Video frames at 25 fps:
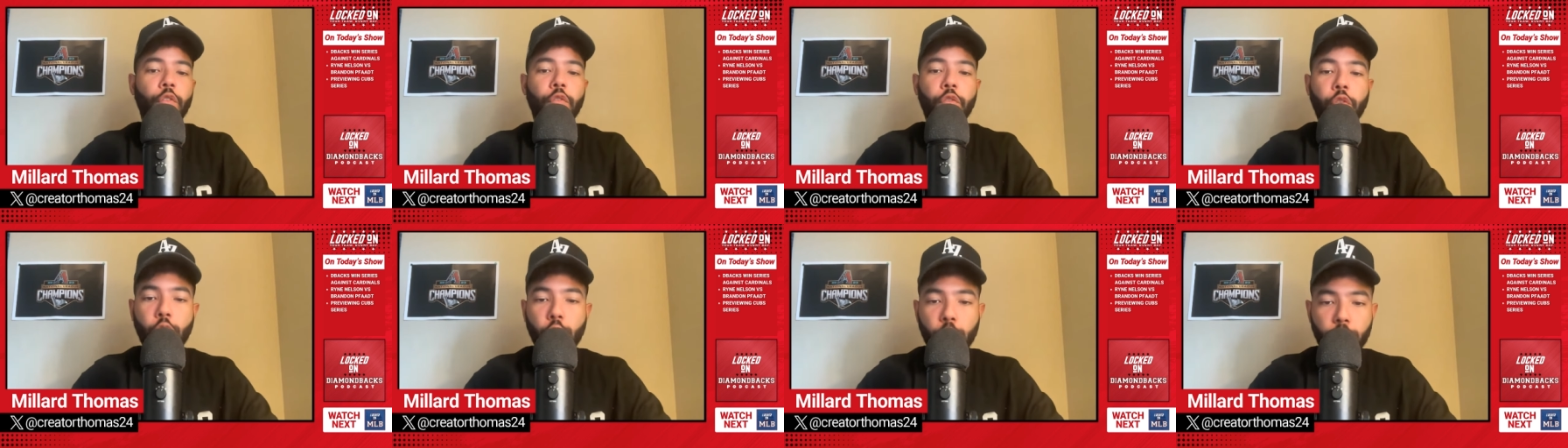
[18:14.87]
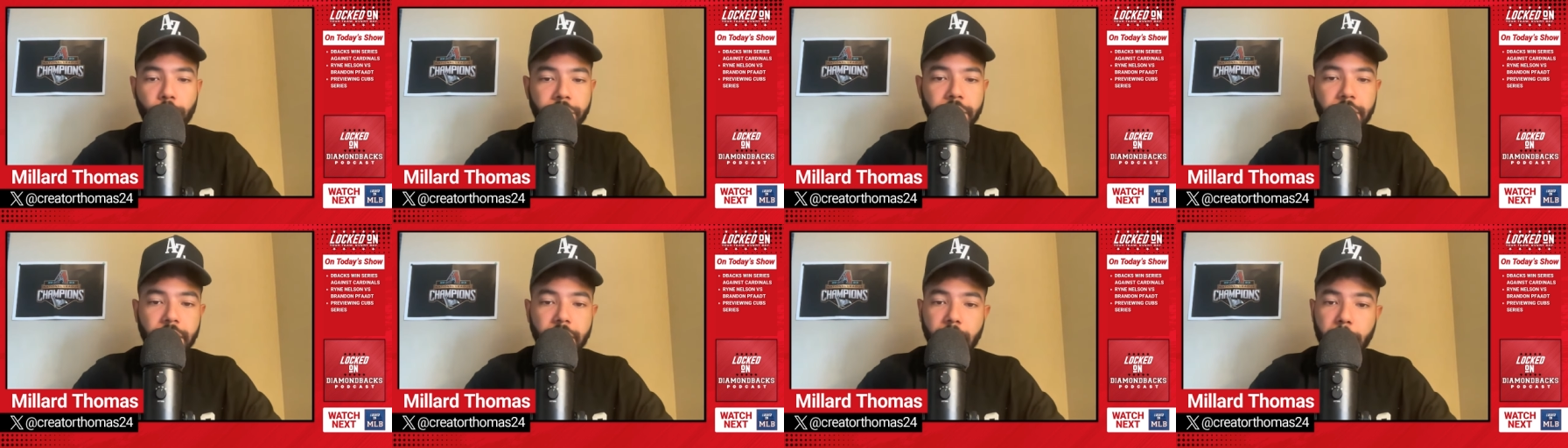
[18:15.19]
for
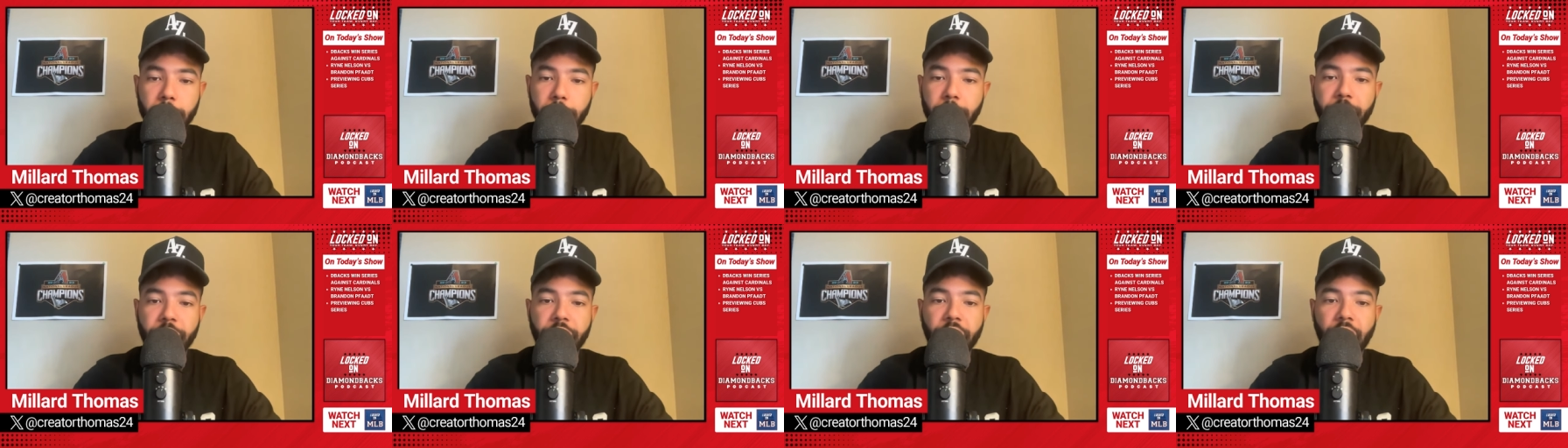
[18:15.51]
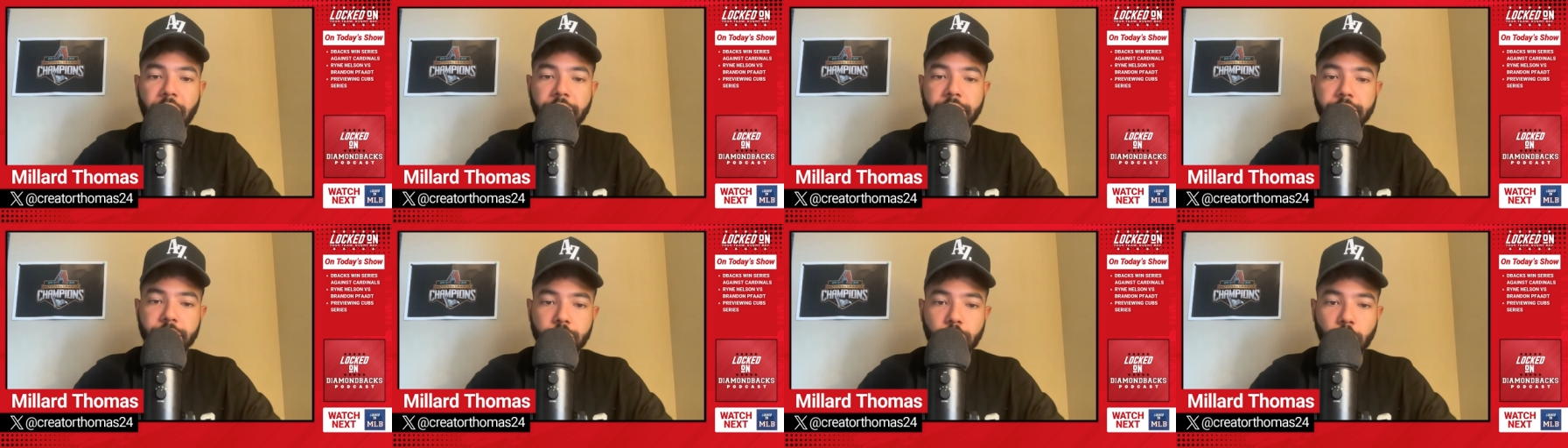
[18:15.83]
the number
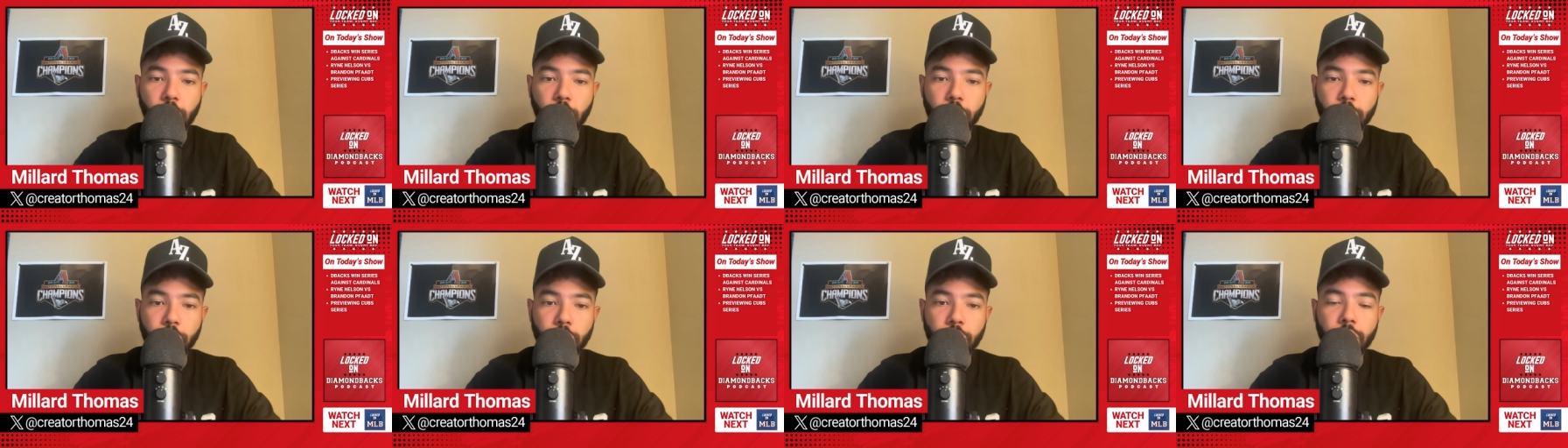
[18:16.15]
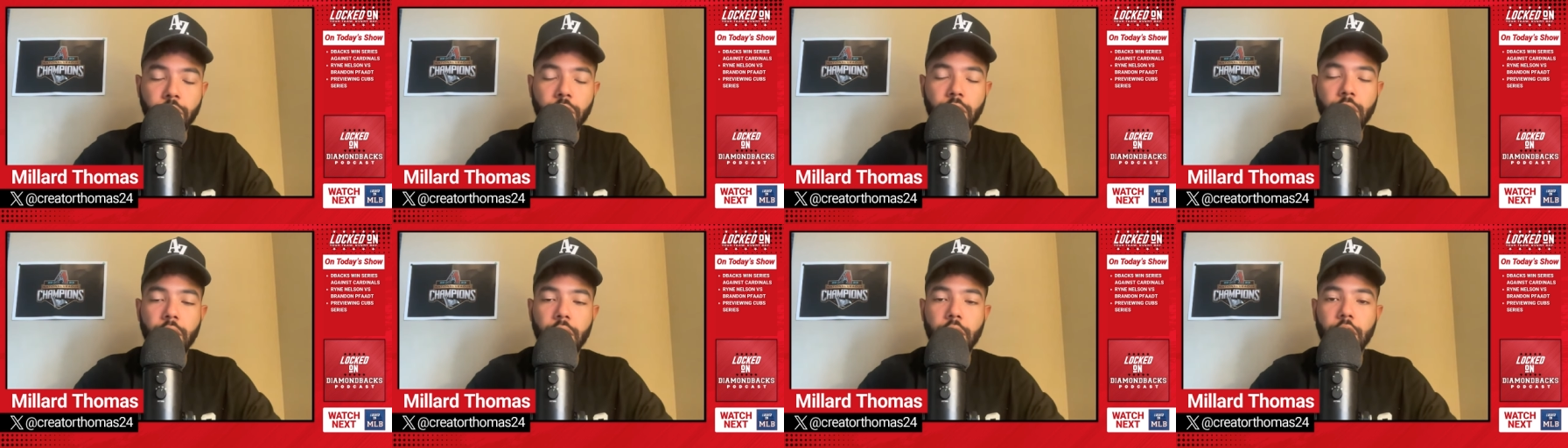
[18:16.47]
five starter
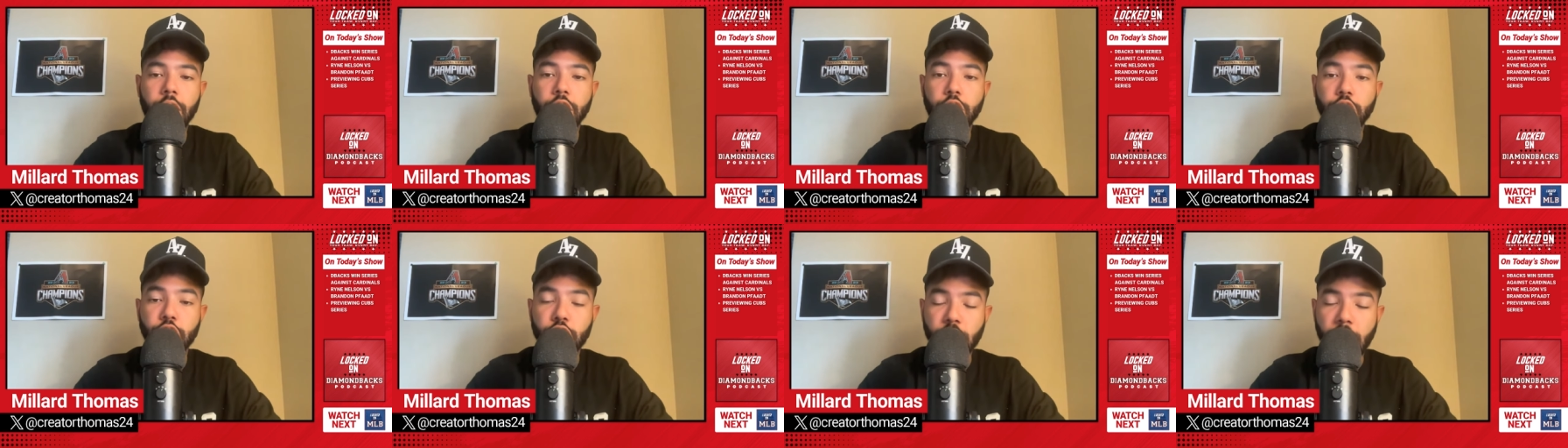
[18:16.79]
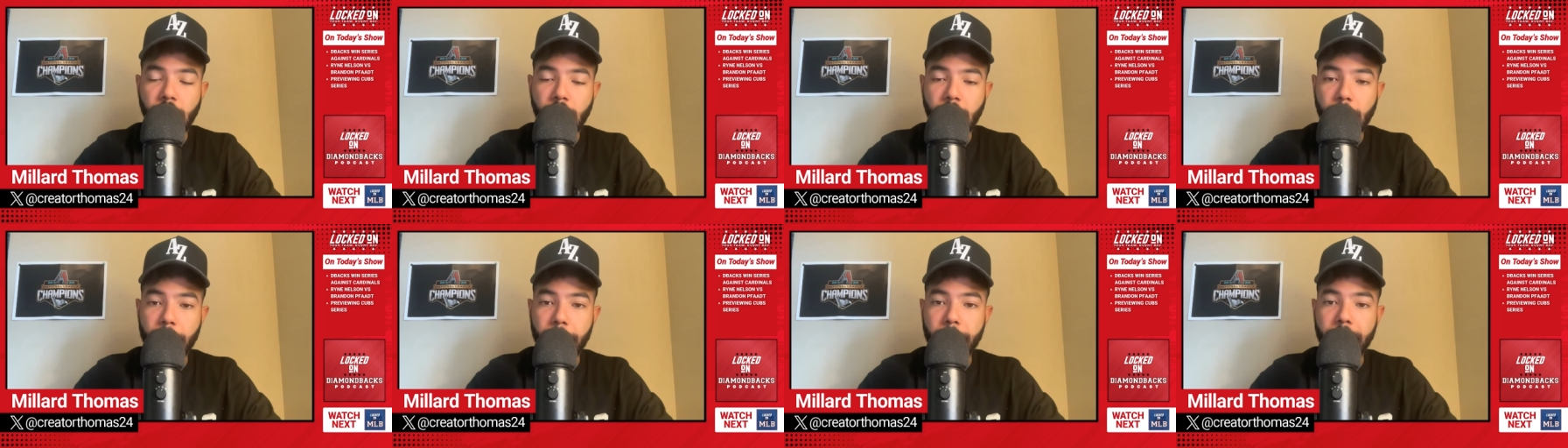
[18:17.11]

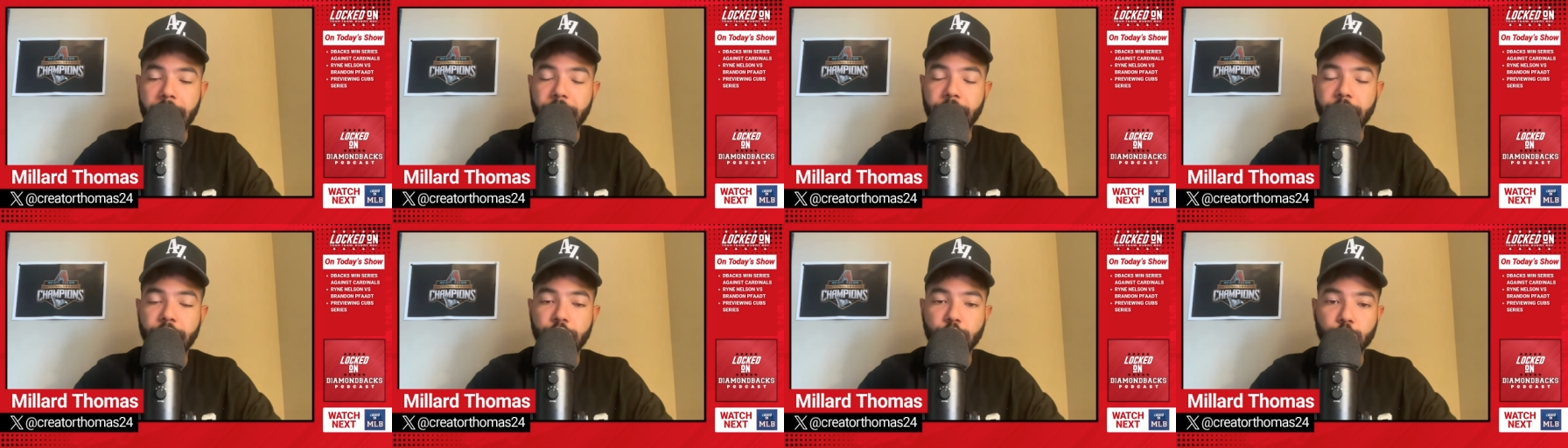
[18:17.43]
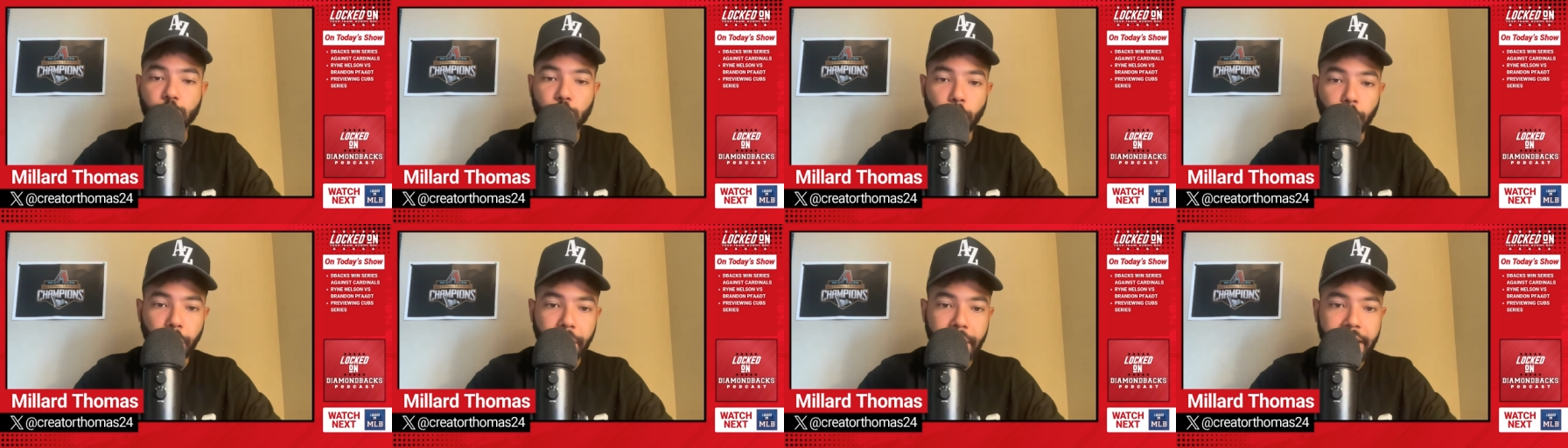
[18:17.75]
job in this
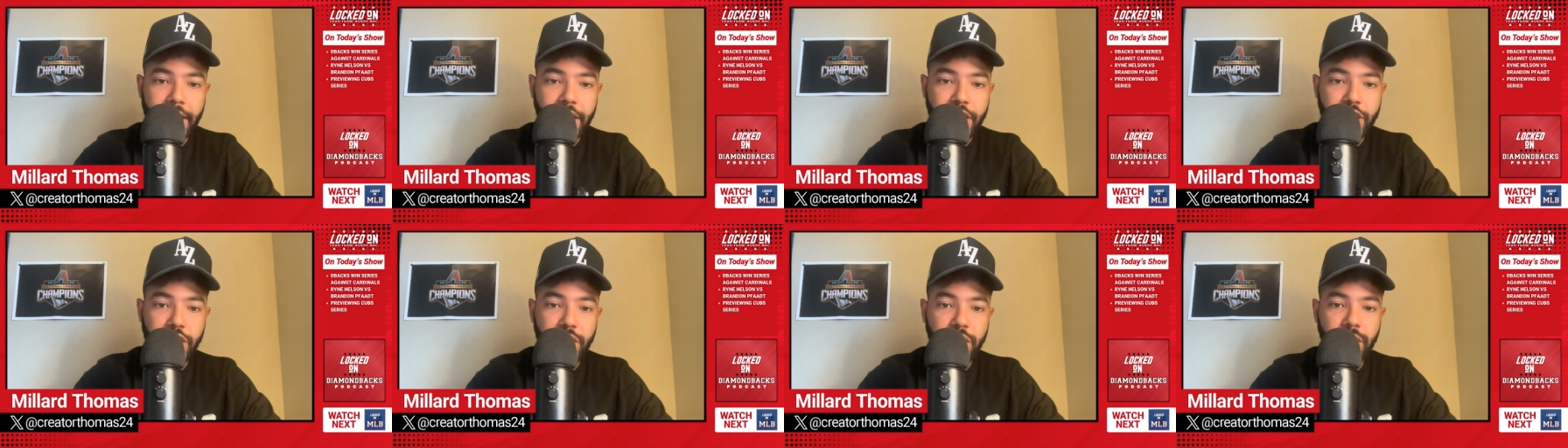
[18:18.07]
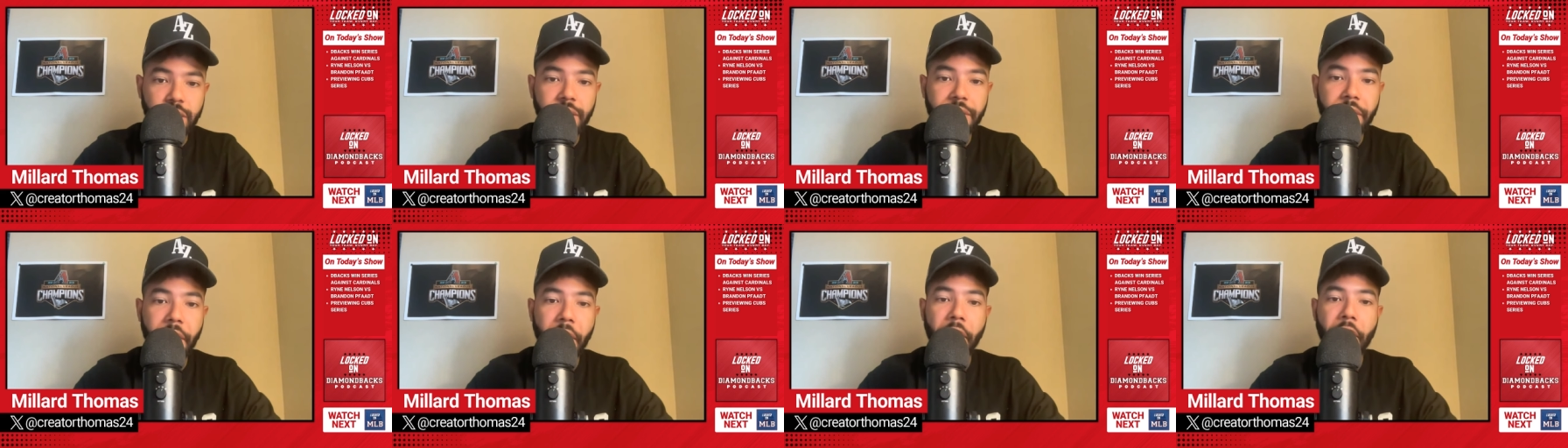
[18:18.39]
rotation.